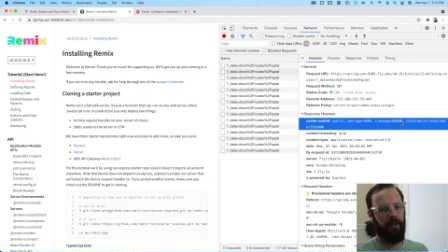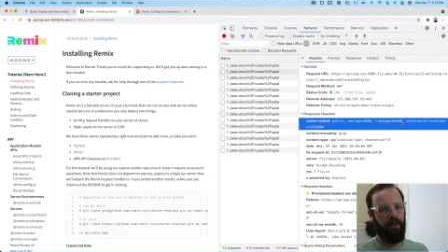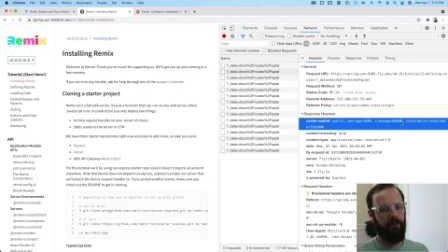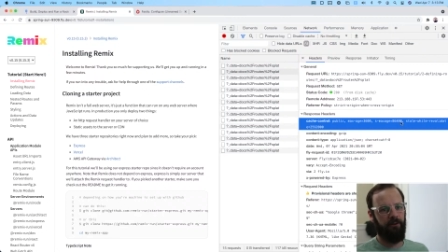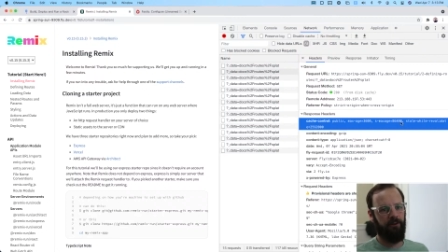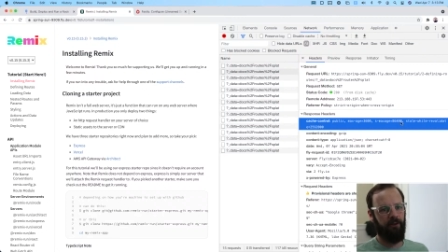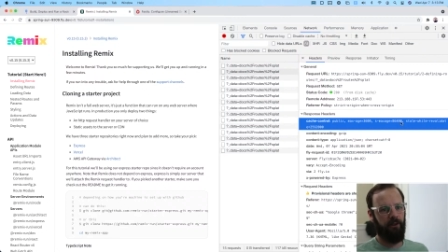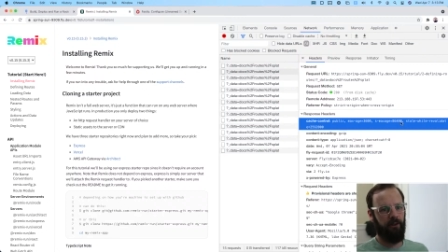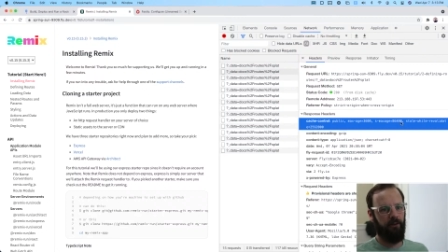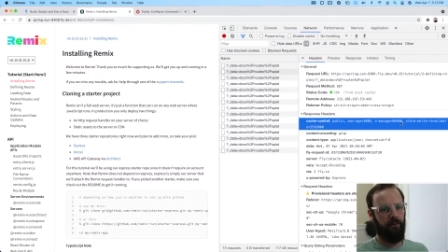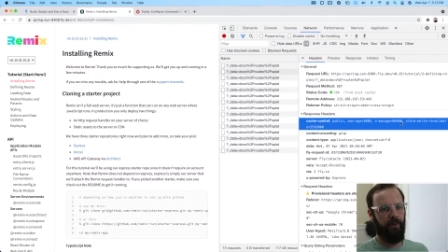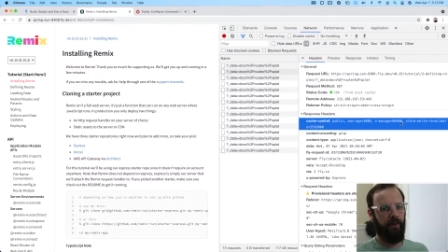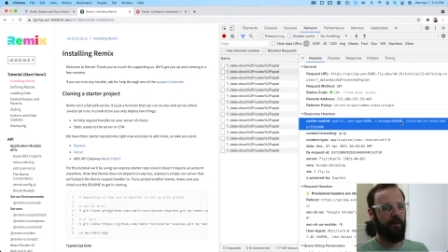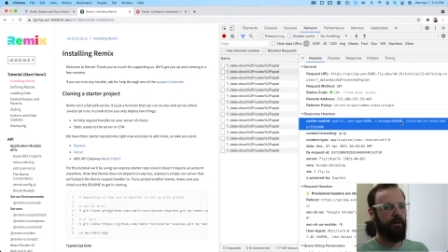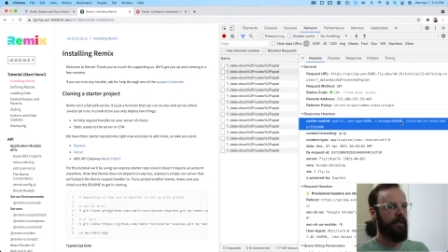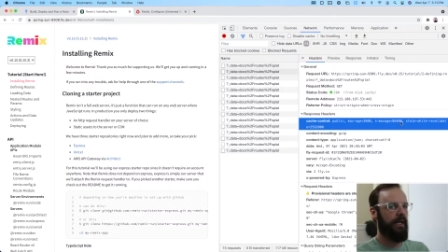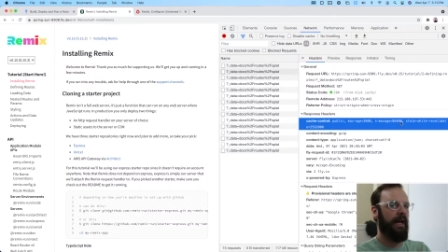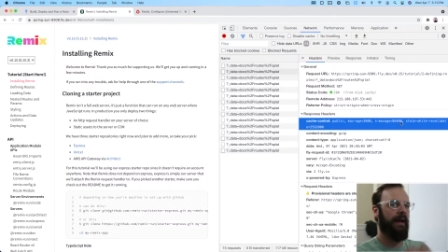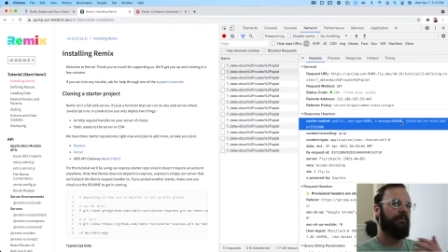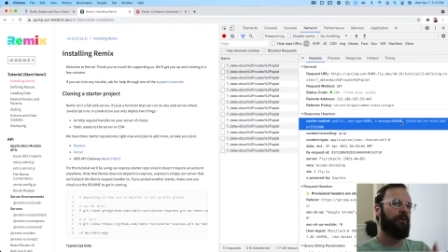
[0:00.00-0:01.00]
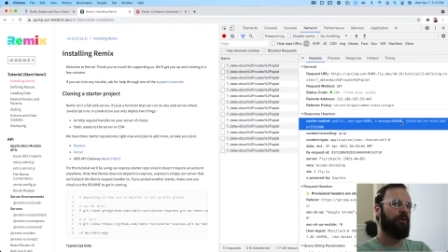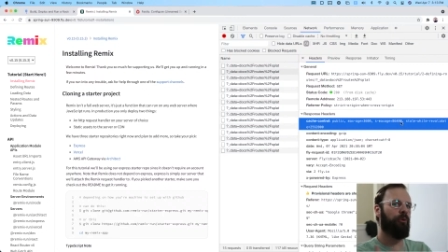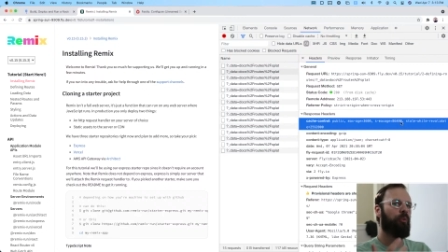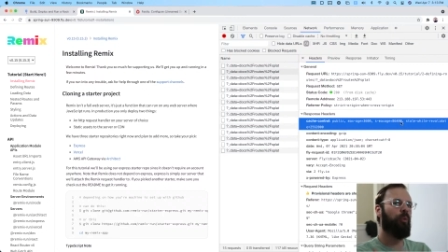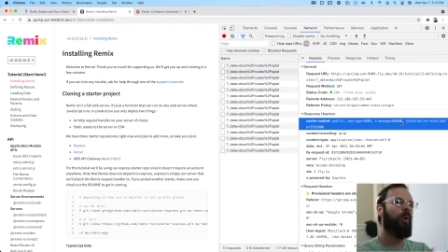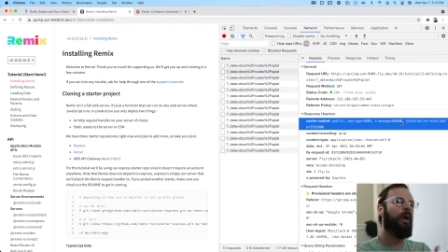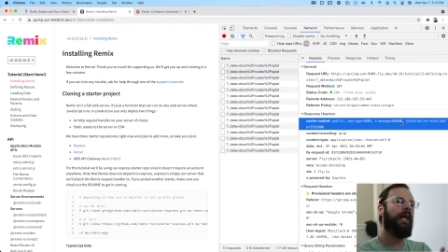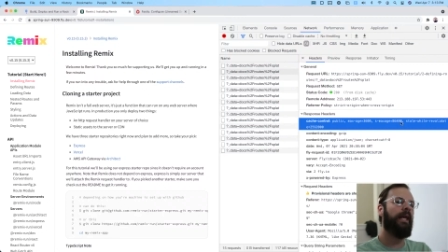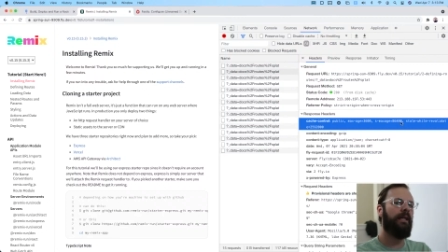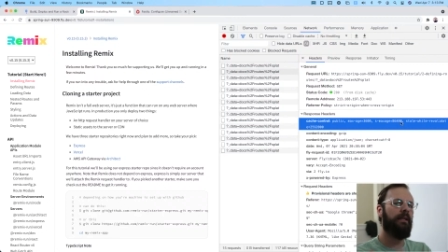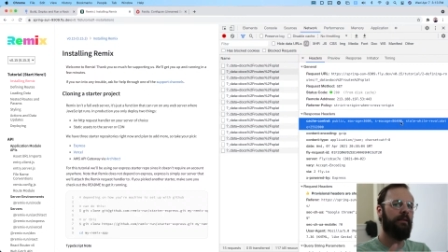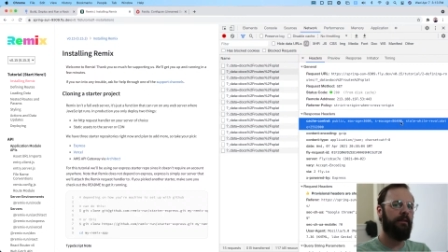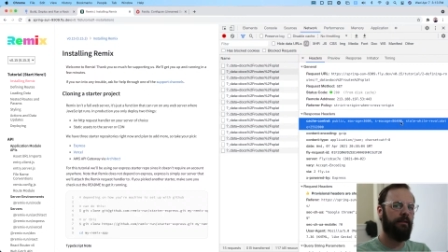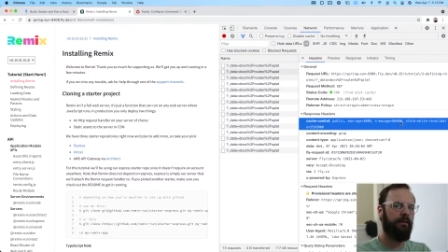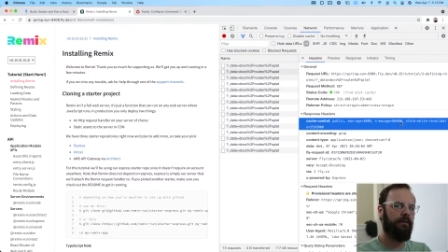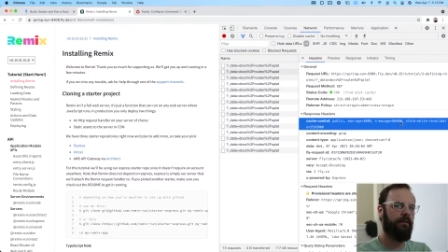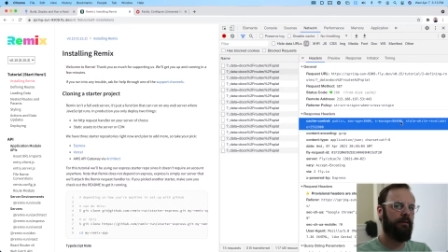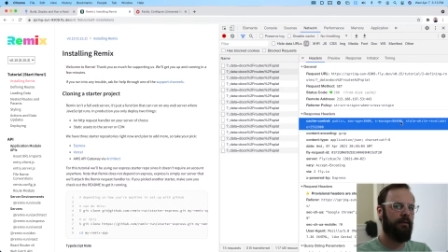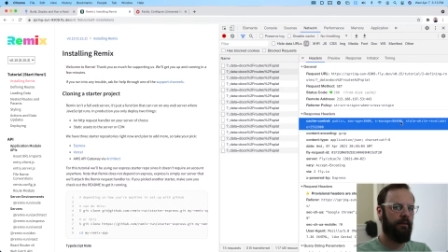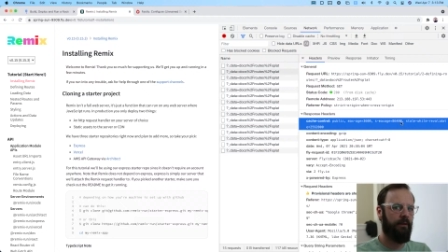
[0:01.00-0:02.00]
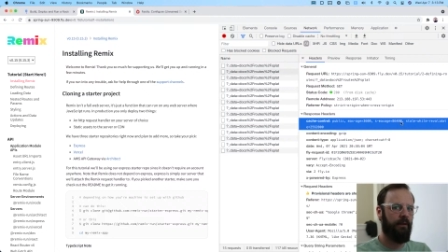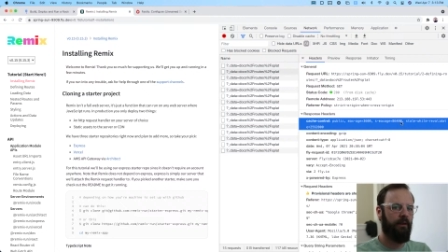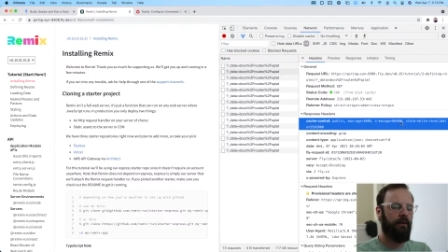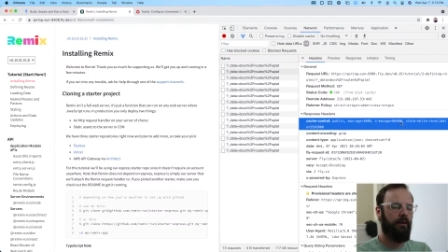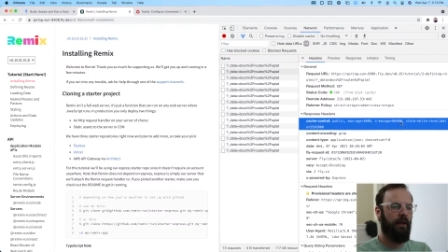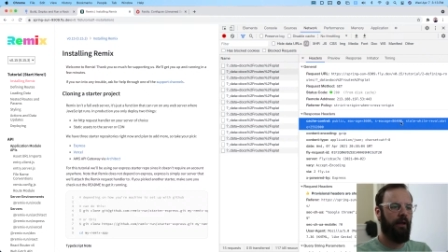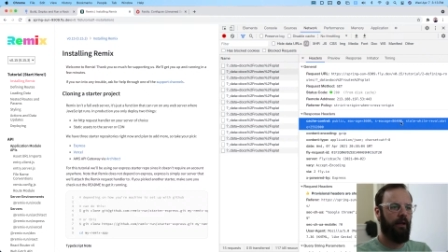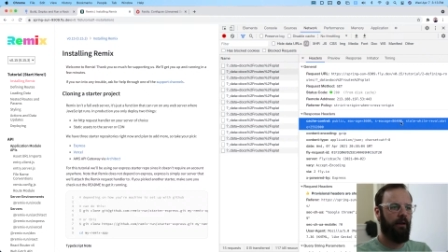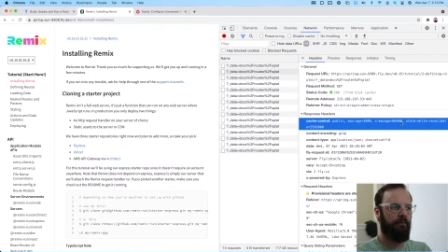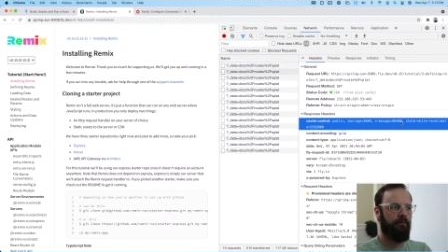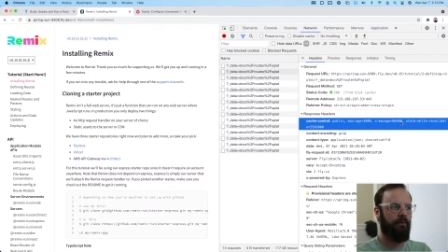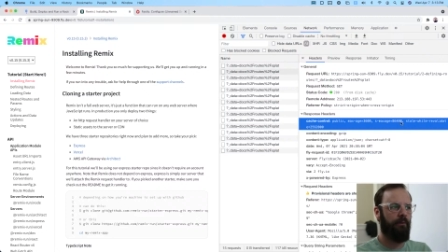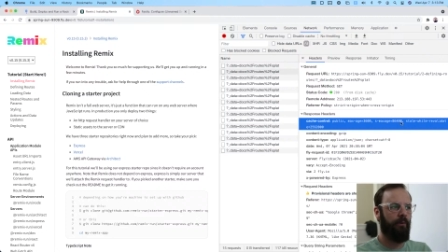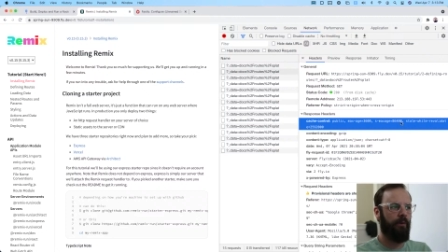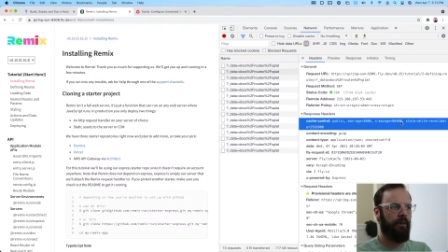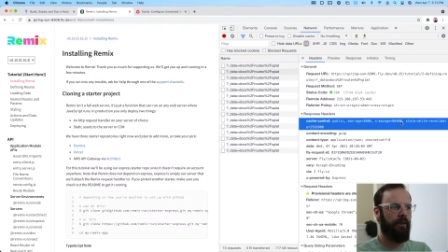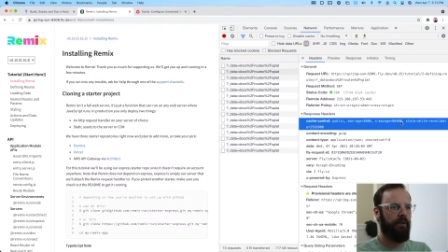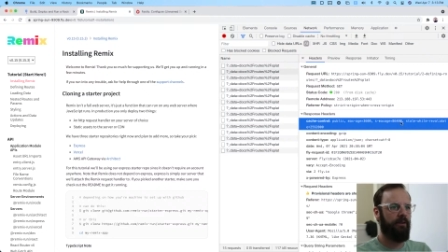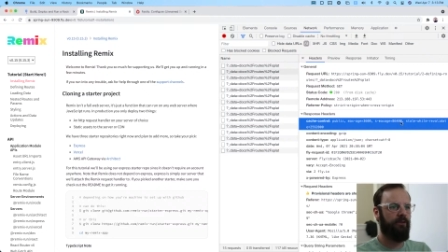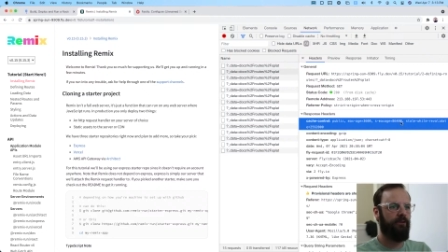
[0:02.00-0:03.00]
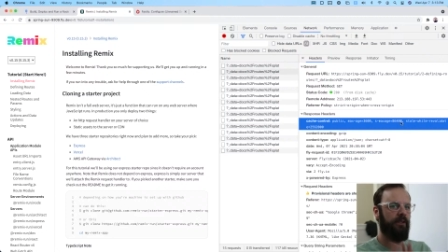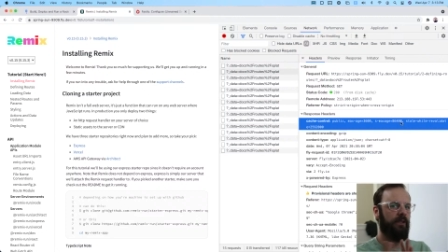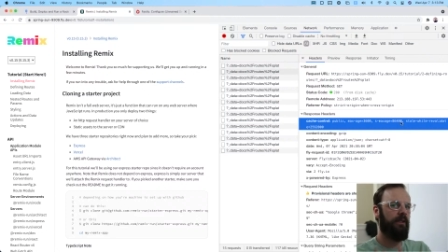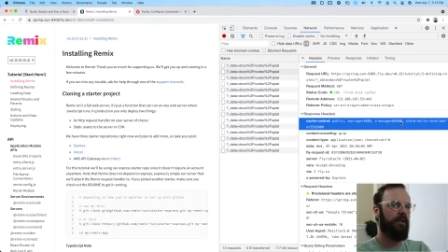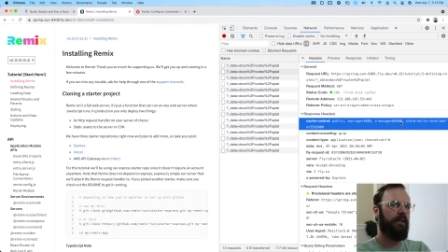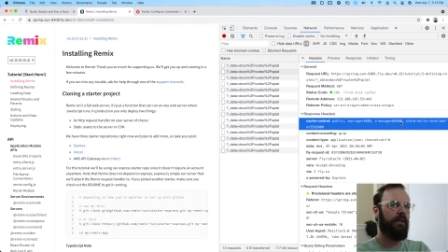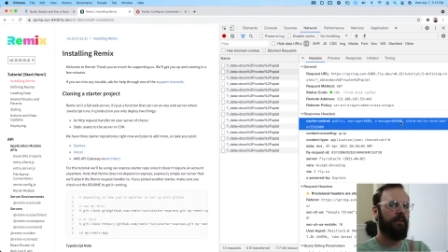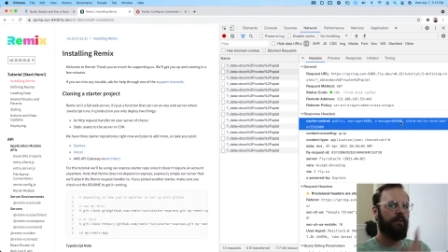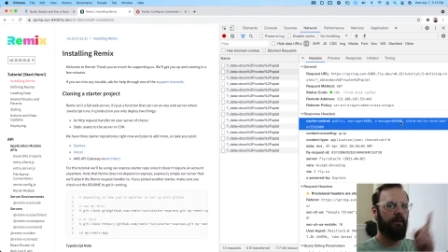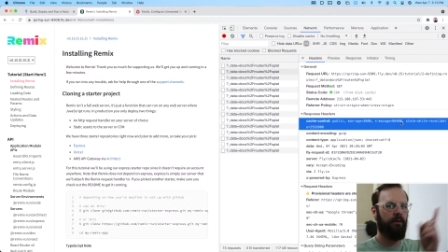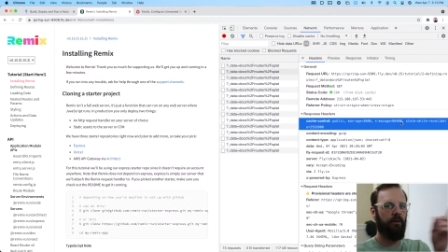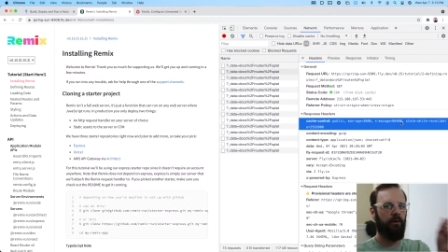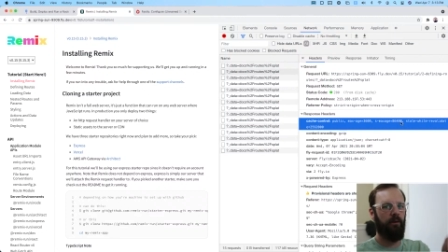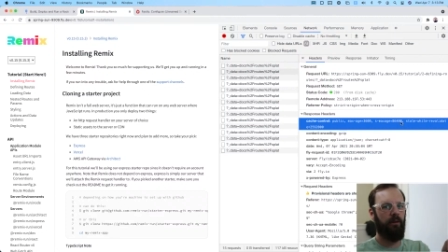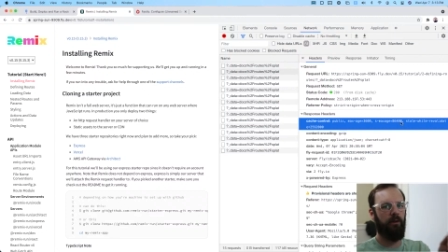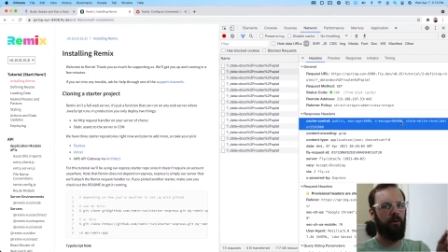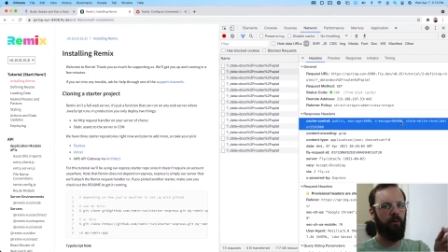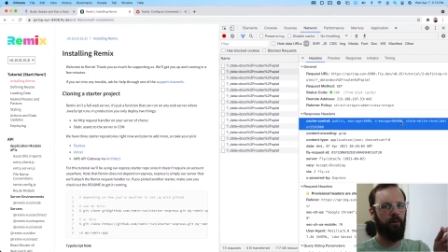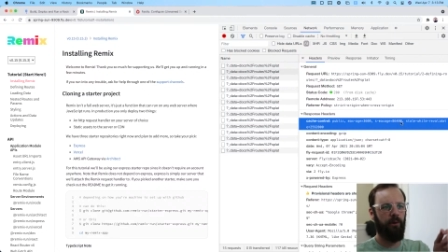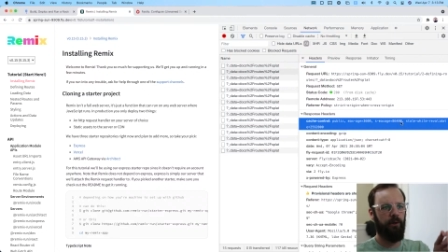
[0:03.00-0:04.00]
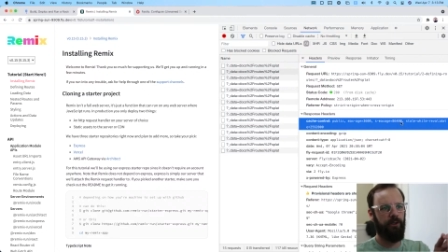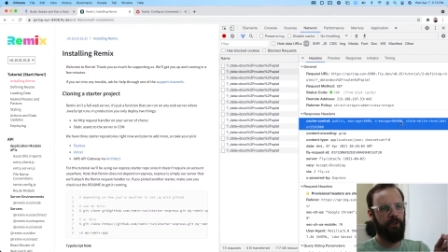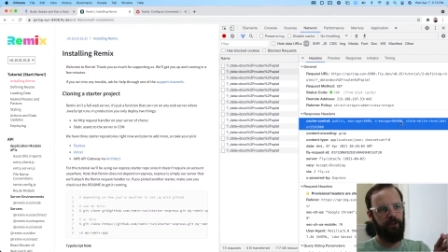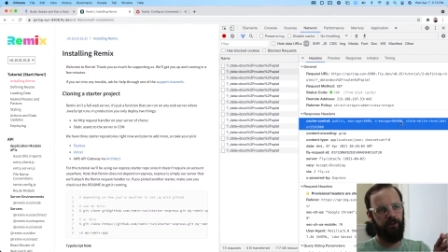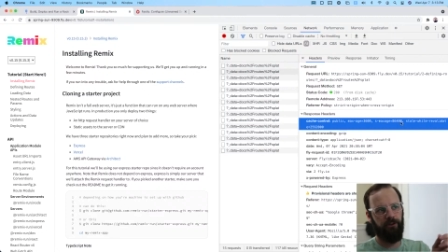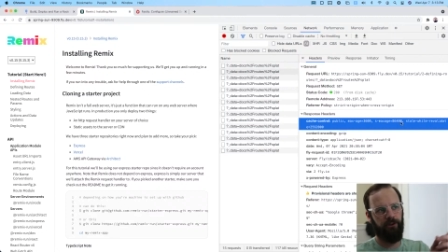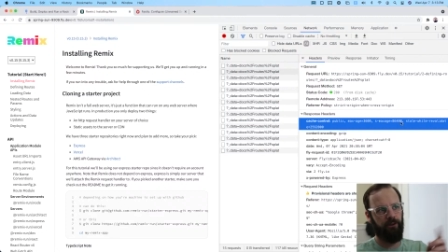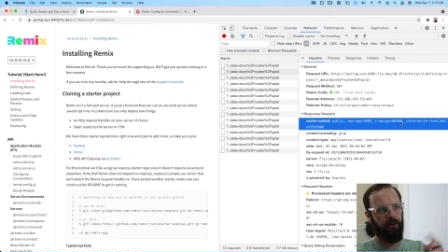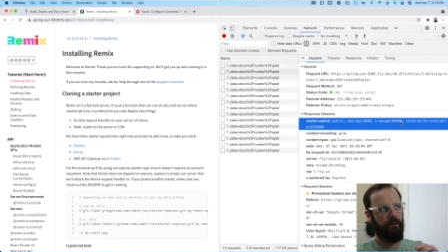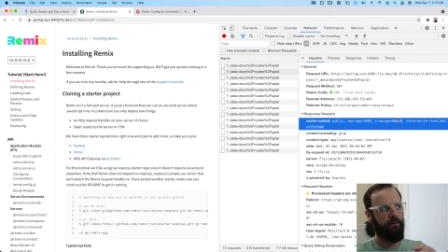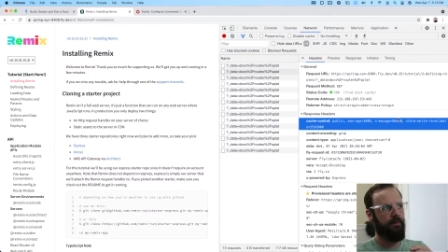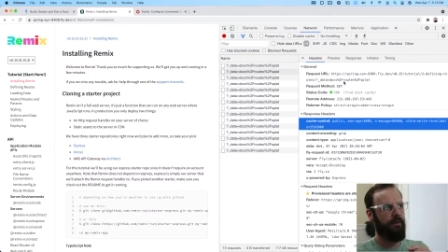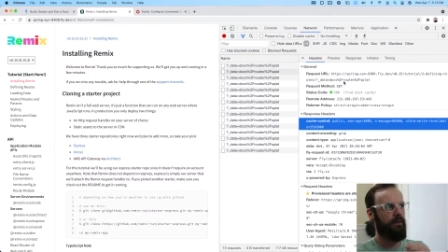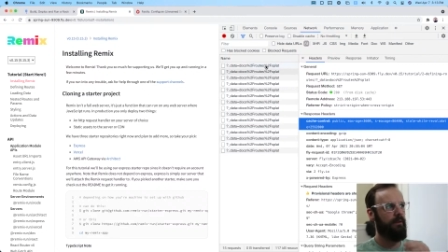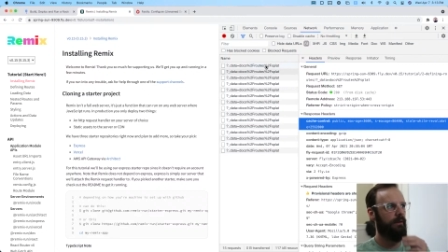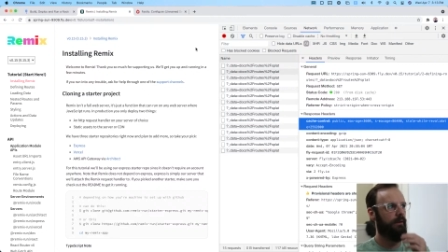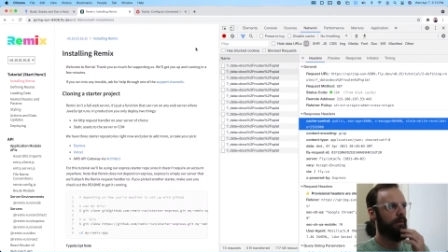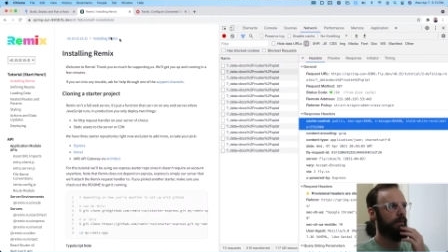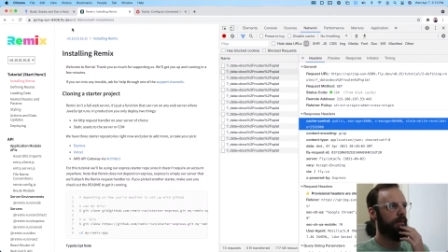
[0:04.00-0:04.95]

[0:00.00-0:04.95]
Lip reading: So they're going to have to wait for the CDN to go to the origin server,